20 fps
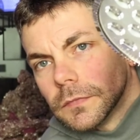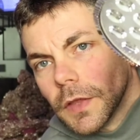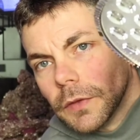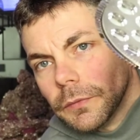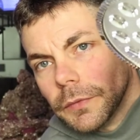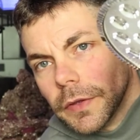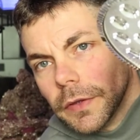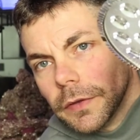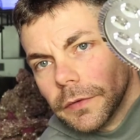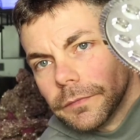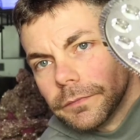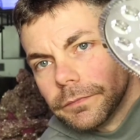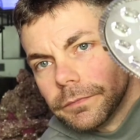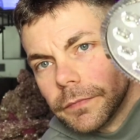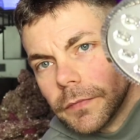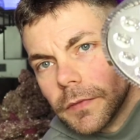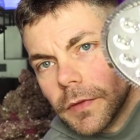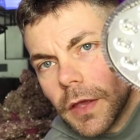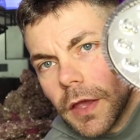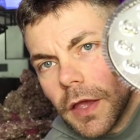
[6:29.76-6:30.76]
there we go,
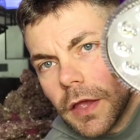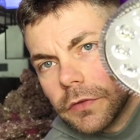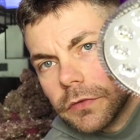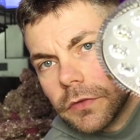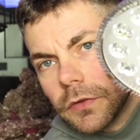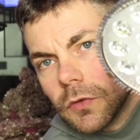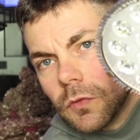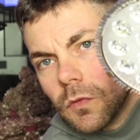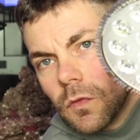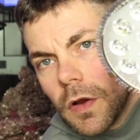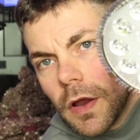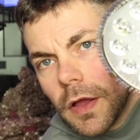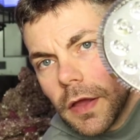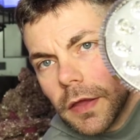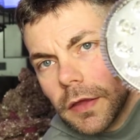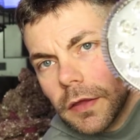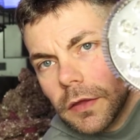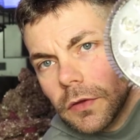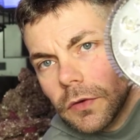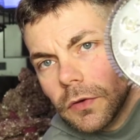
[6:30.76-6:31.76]
it has an
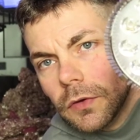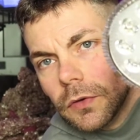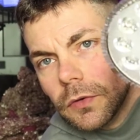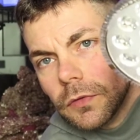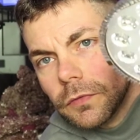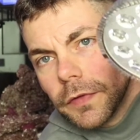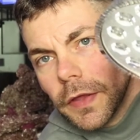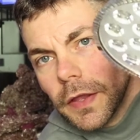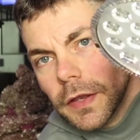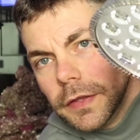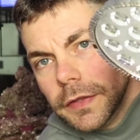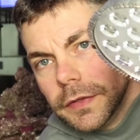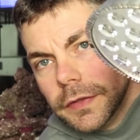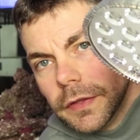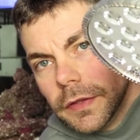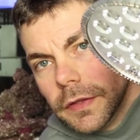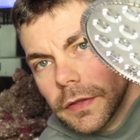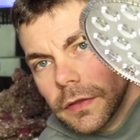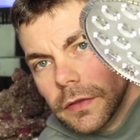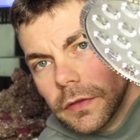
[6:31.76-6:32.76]
array of
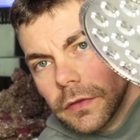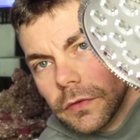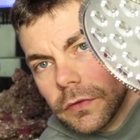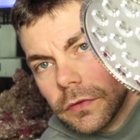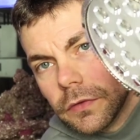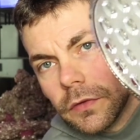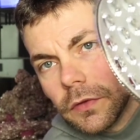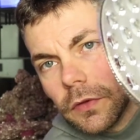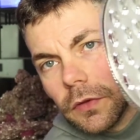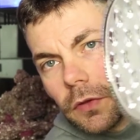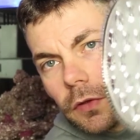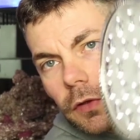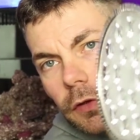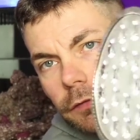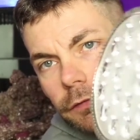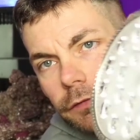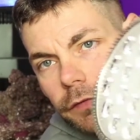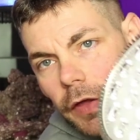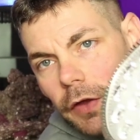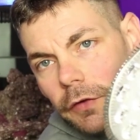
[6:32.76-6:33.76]
LEDs
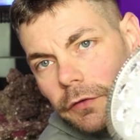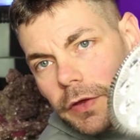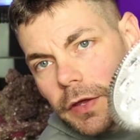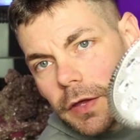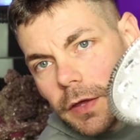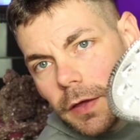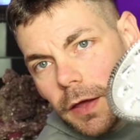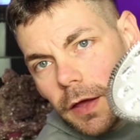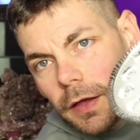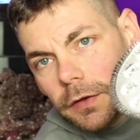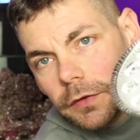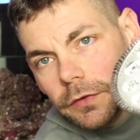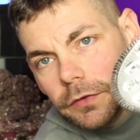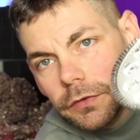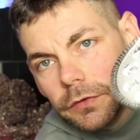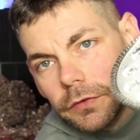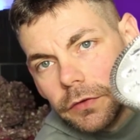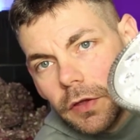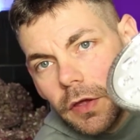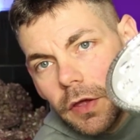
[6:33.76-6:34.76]
of varying
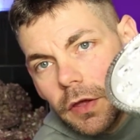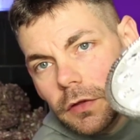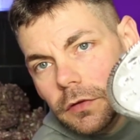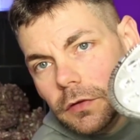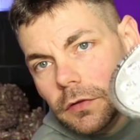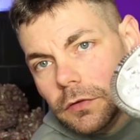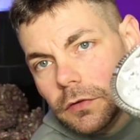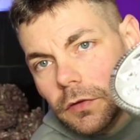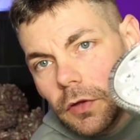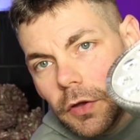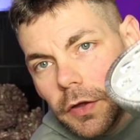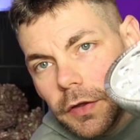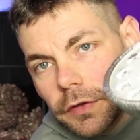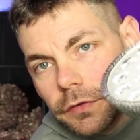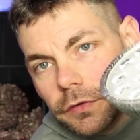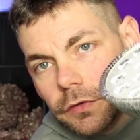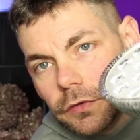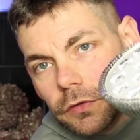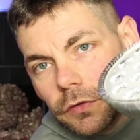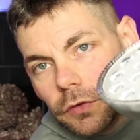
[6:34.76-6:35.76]
colours
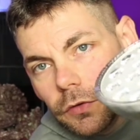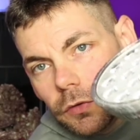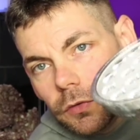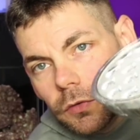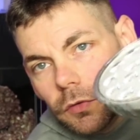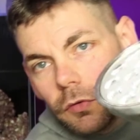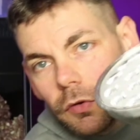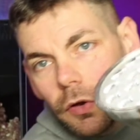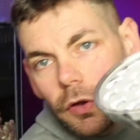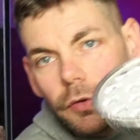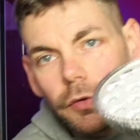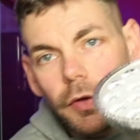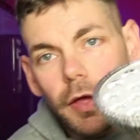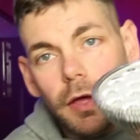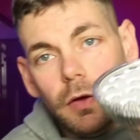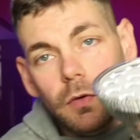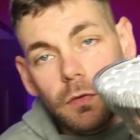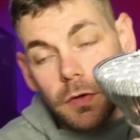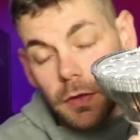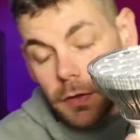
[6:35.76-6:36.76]
designed to grow
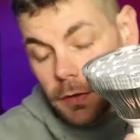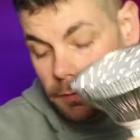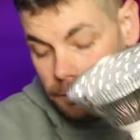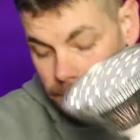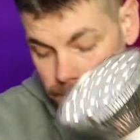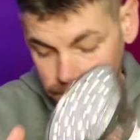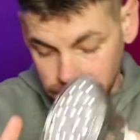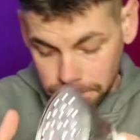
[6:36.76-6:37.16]
algae.